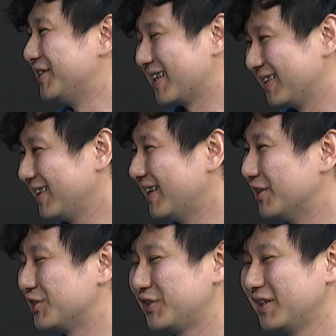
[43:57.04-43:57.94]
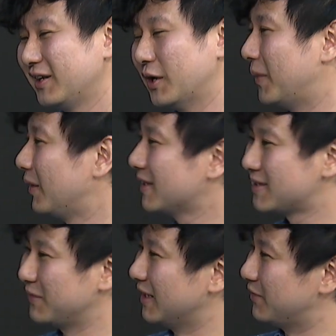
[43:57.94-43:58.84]
She's underage. Her mom
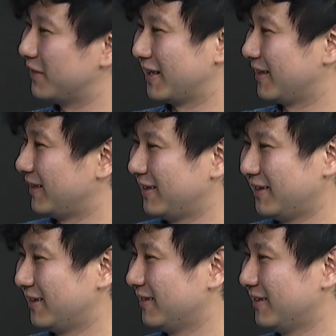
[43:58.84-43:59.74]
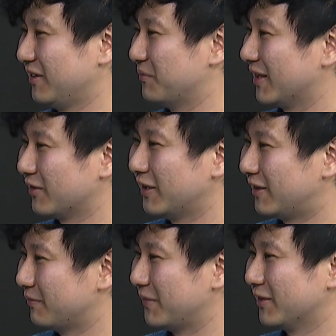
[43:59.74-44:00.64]
doesn't believe in
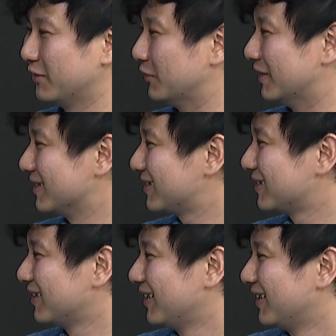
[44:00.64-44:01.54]
mental illness.